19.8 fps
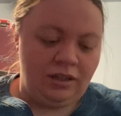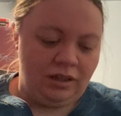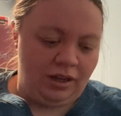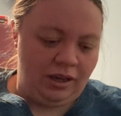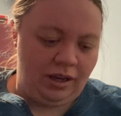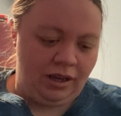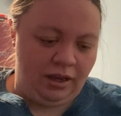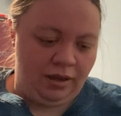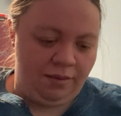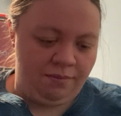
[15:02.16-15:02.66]

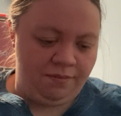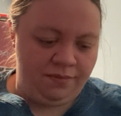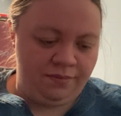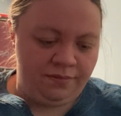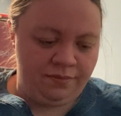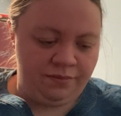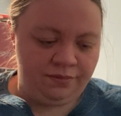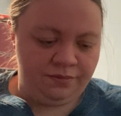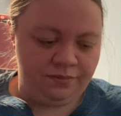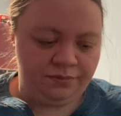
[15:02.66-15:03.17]

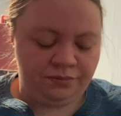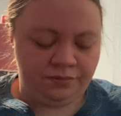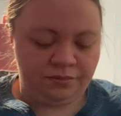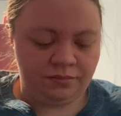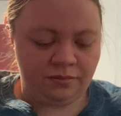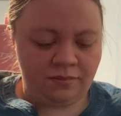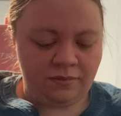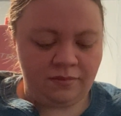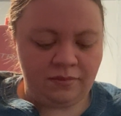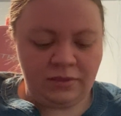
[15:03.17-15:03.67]

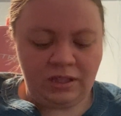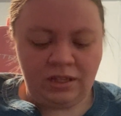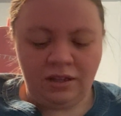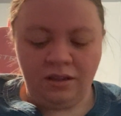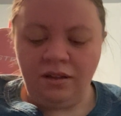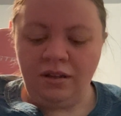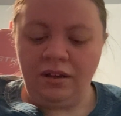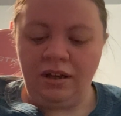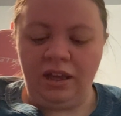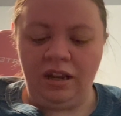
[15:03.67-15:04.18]

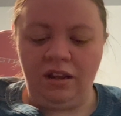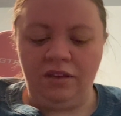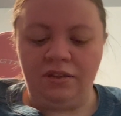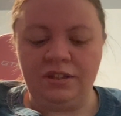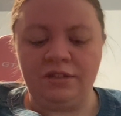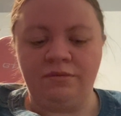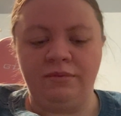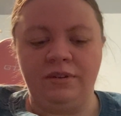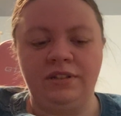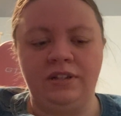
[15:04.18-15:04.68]
I know
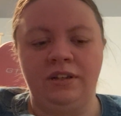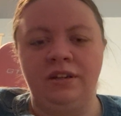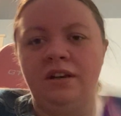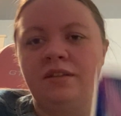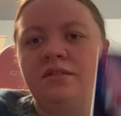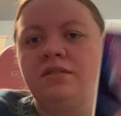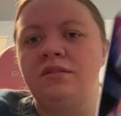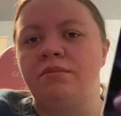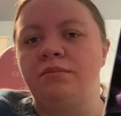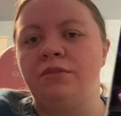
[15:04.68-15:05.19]
this one's a
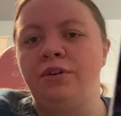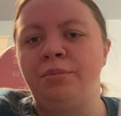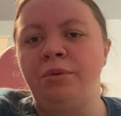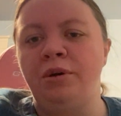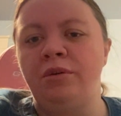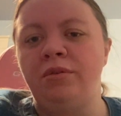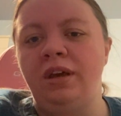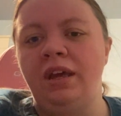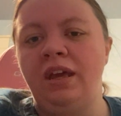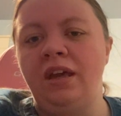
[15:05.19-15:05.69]
custom
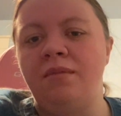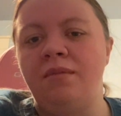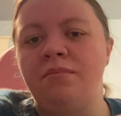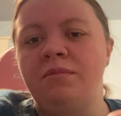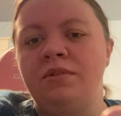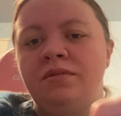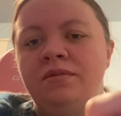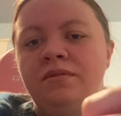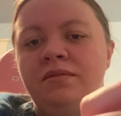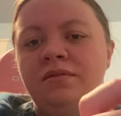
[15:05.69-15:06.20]
robo
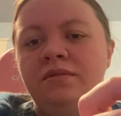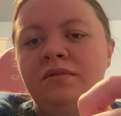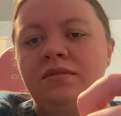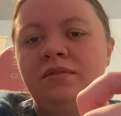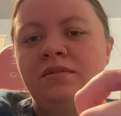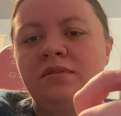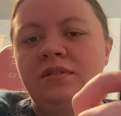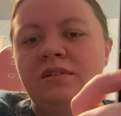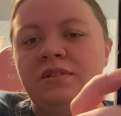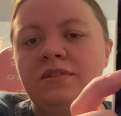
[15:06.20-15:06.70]
game.
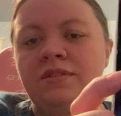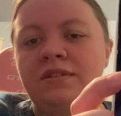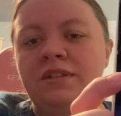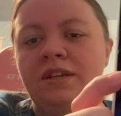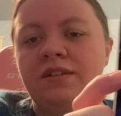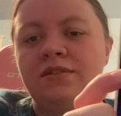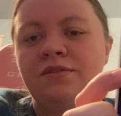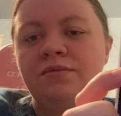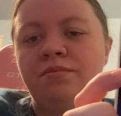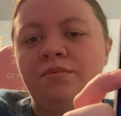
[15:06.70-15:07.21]
It
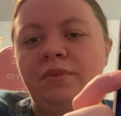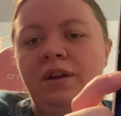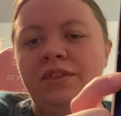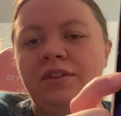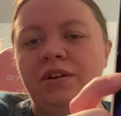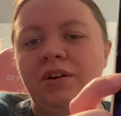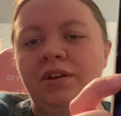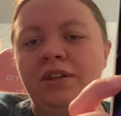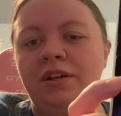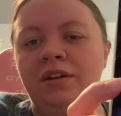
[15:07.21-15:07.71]
says right
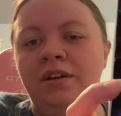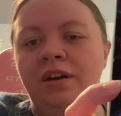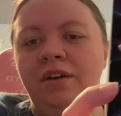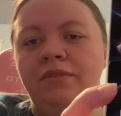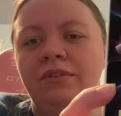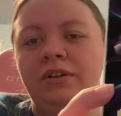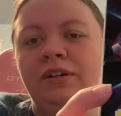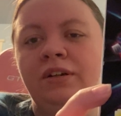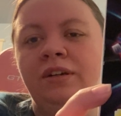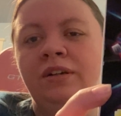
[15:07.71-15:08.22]
there on the
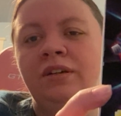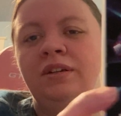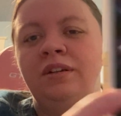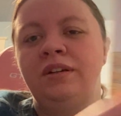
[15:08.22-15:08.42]
cover.